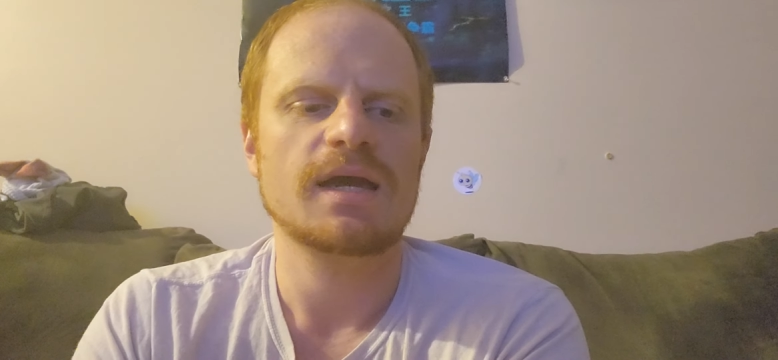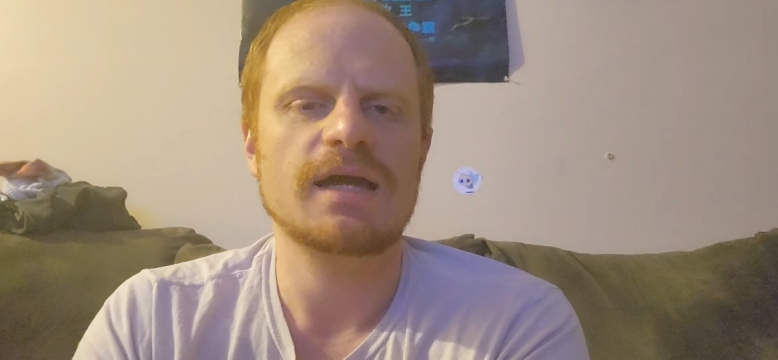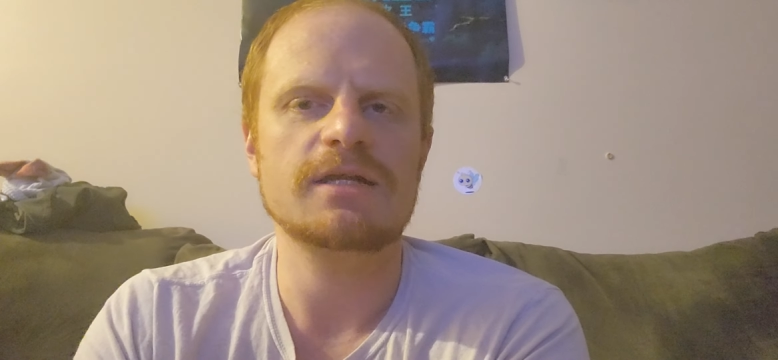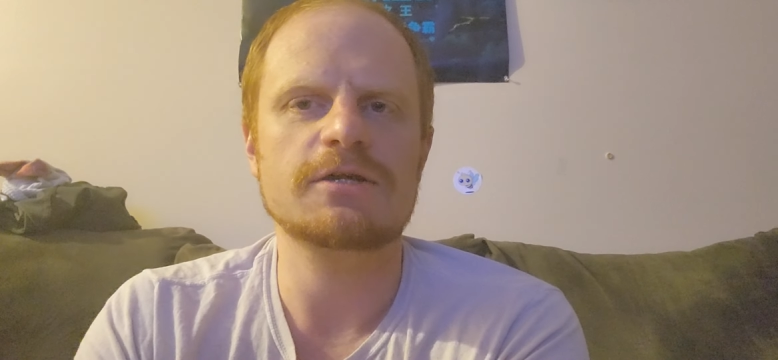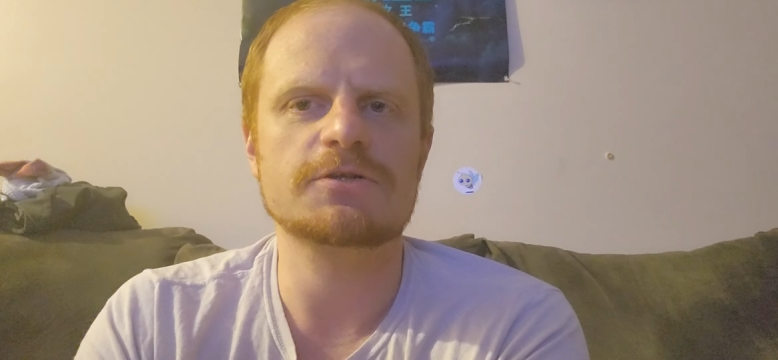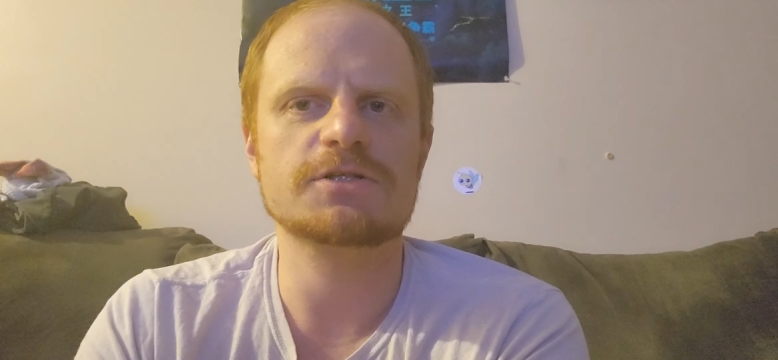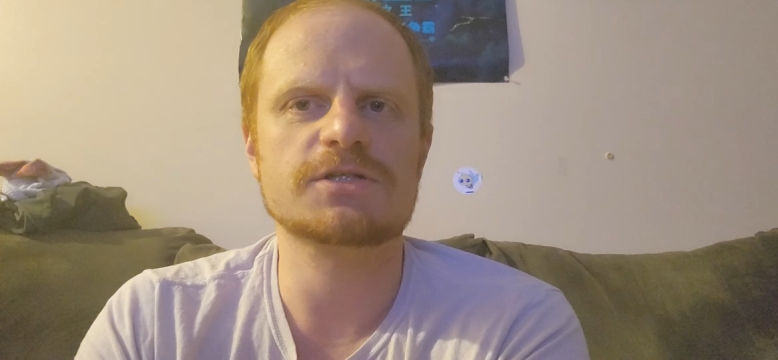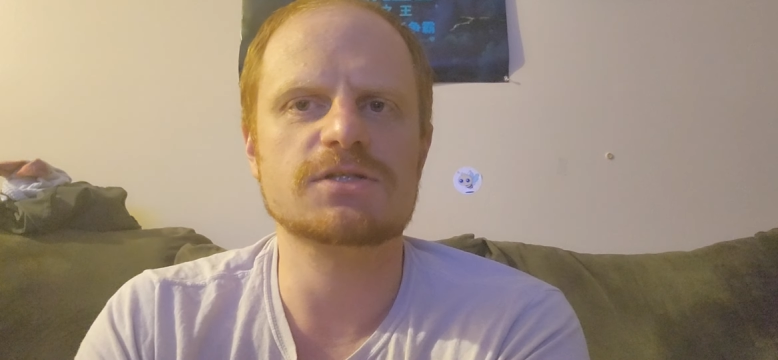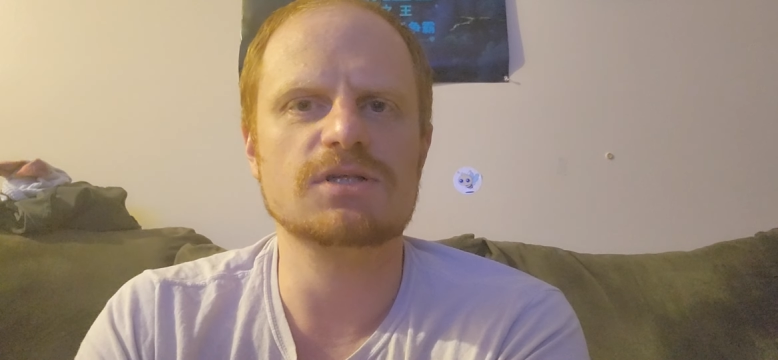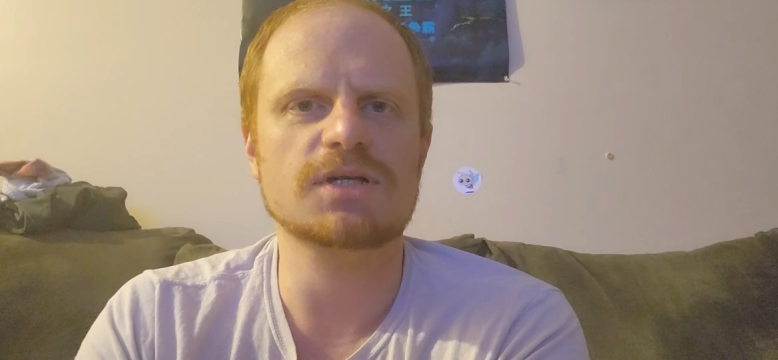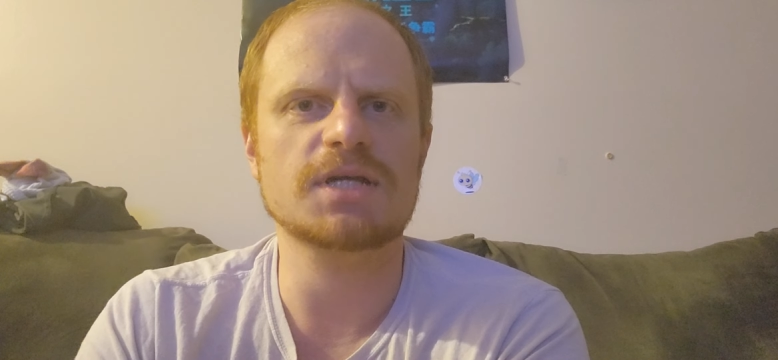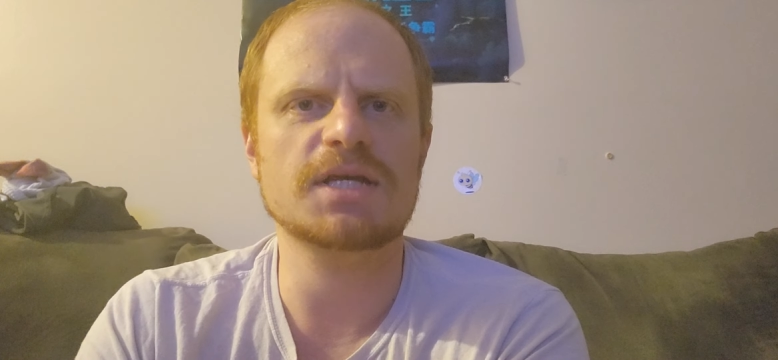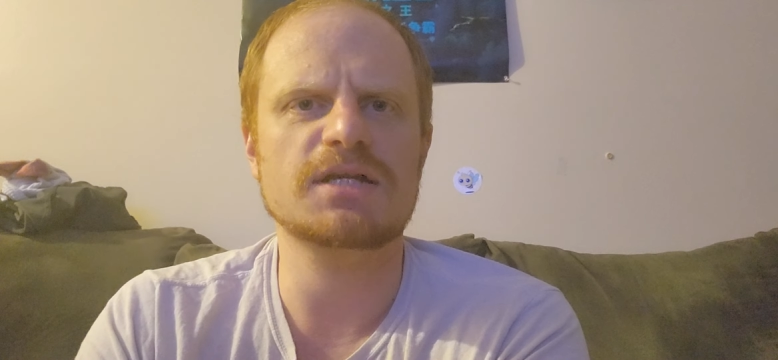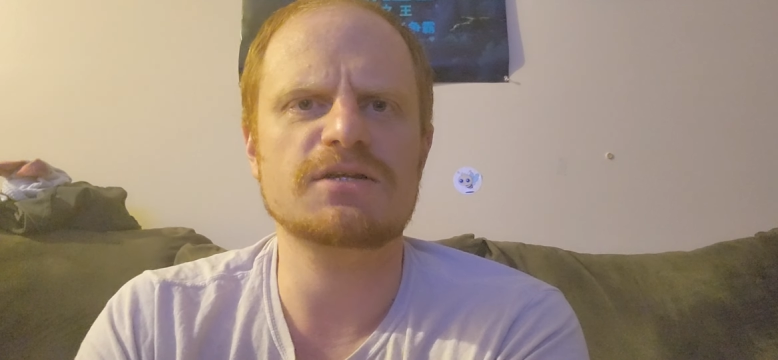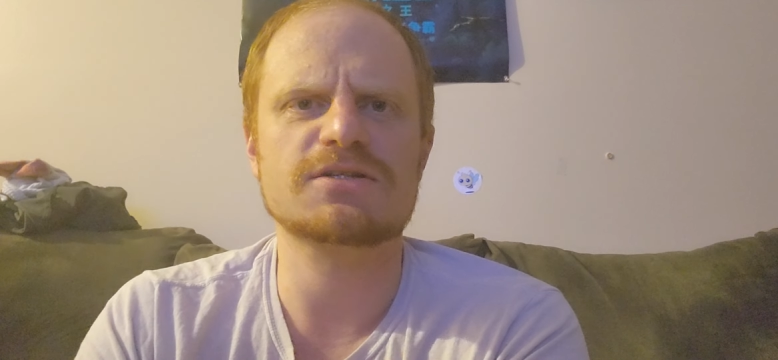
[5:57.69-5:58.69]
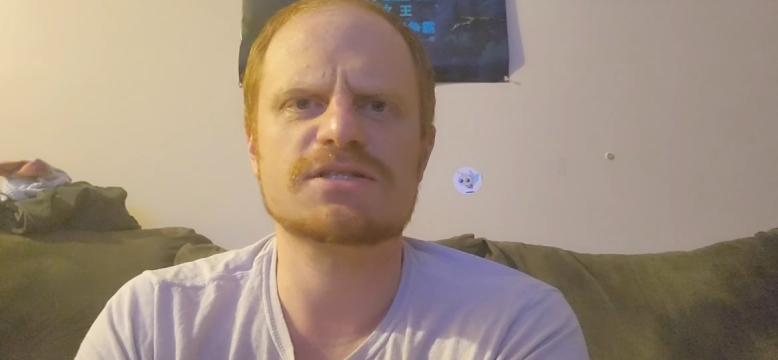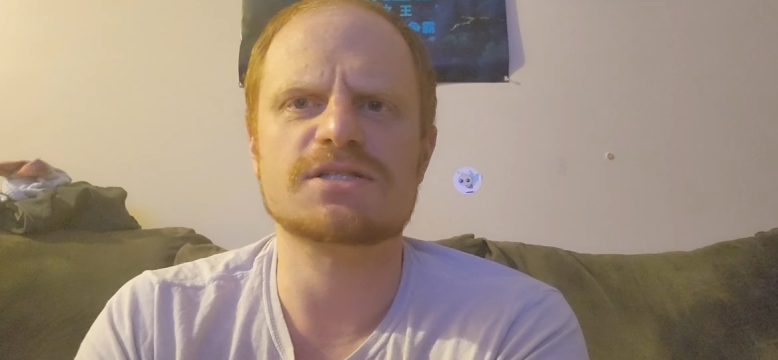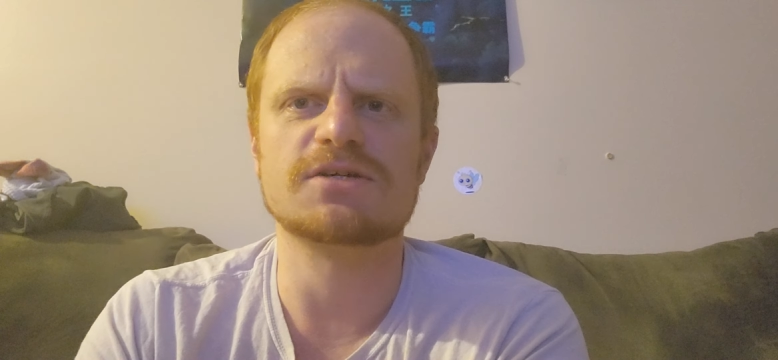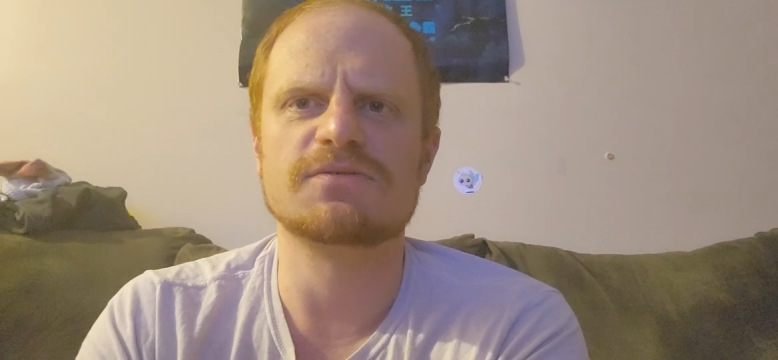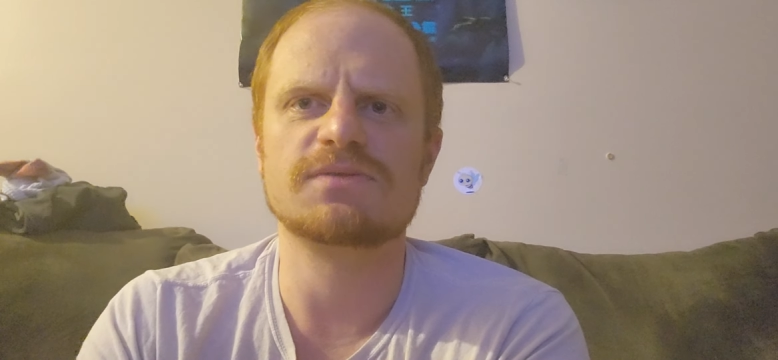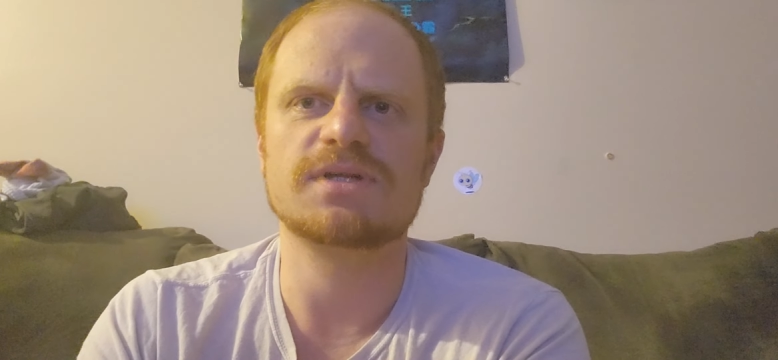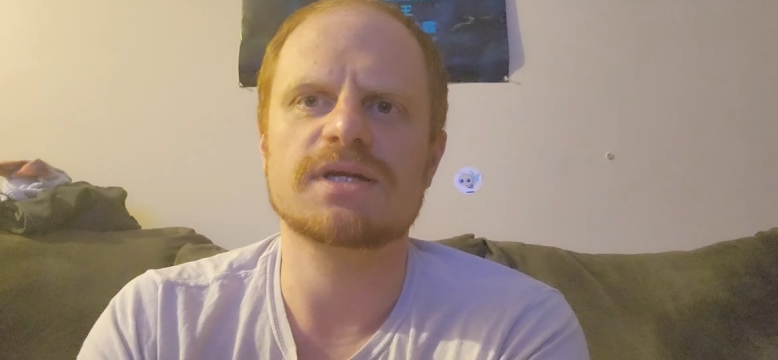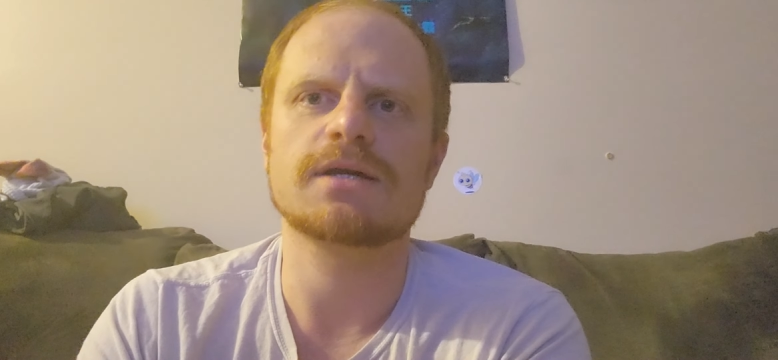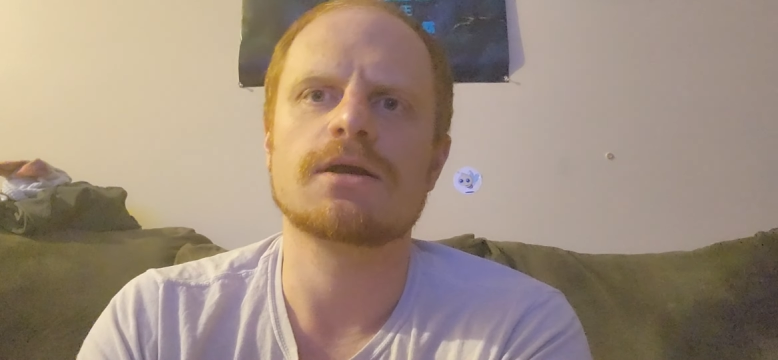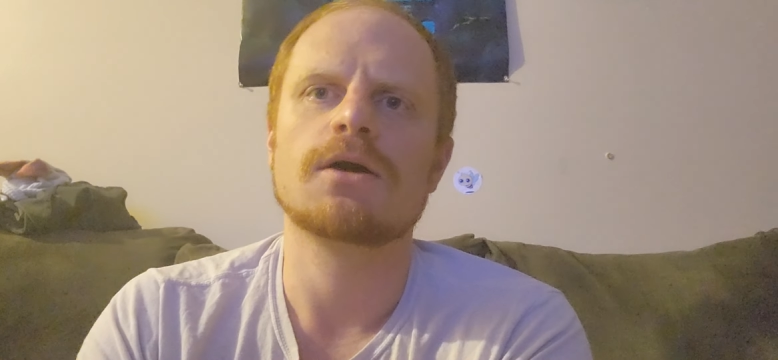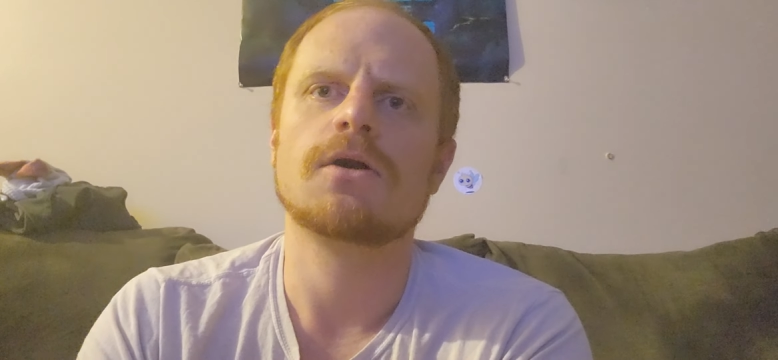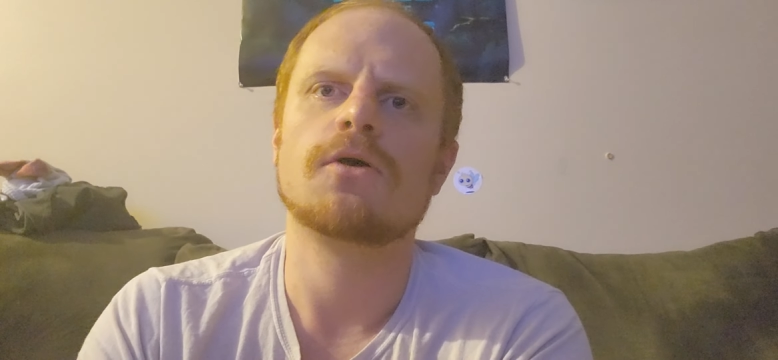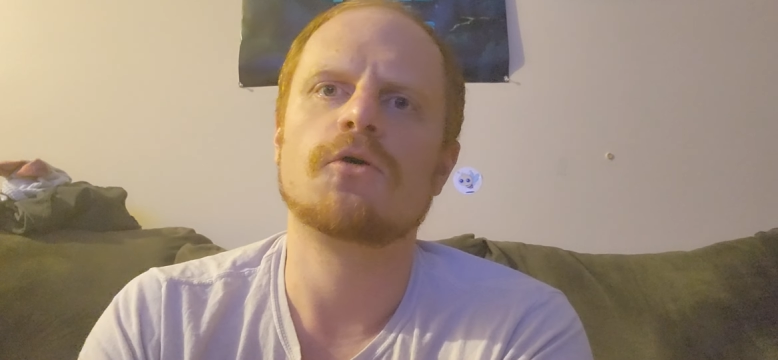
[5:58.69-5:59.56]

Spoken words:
and you're just looking at yourself like,